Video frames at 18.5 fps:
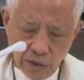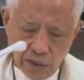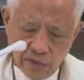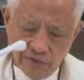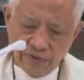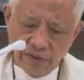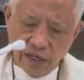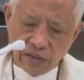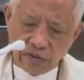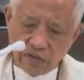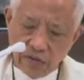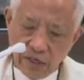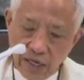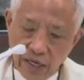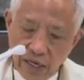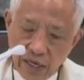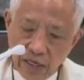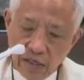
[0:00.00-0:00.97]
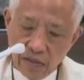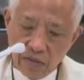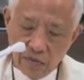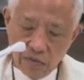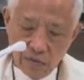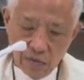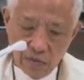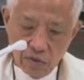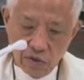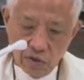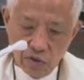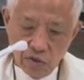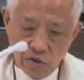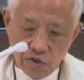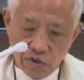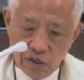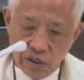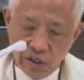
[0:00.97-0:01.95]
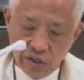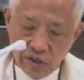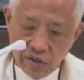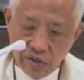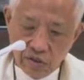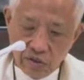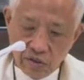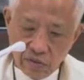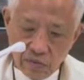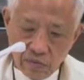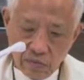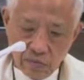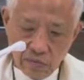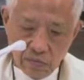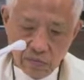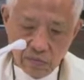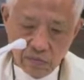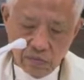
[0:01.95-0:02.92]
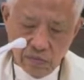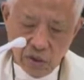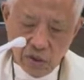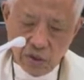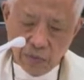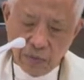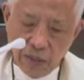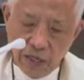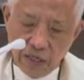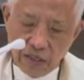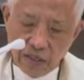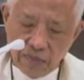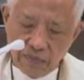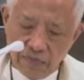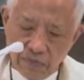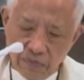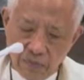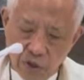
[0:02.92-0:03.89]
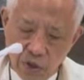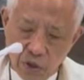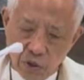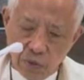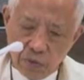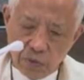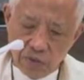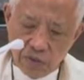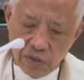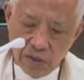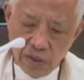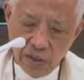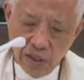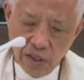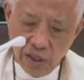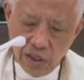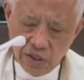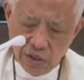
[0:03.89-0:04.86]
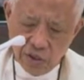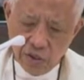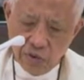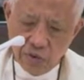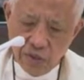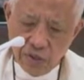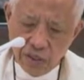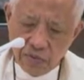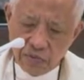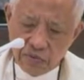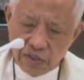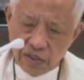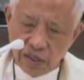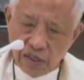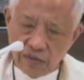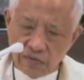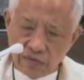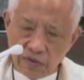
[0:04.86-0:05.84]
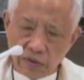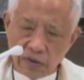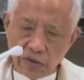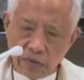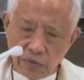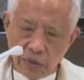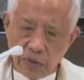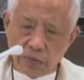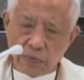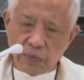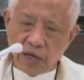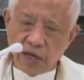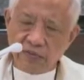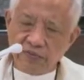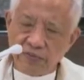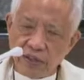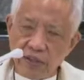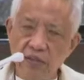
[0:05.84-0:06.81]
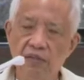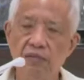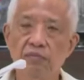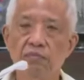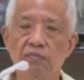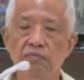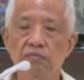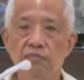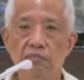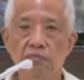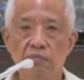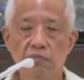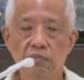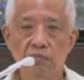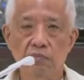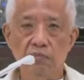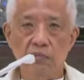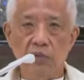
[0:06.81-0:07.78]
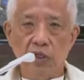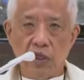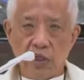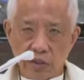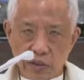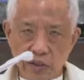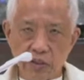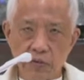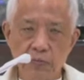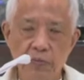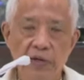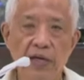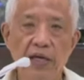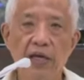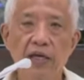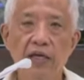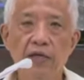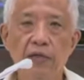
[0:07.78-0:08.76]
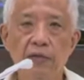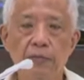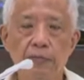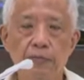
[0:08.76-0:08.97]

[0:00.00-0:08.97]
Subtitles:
reflect today on Jesus multiplying the loaves and showing himself to be a prophet, let us pray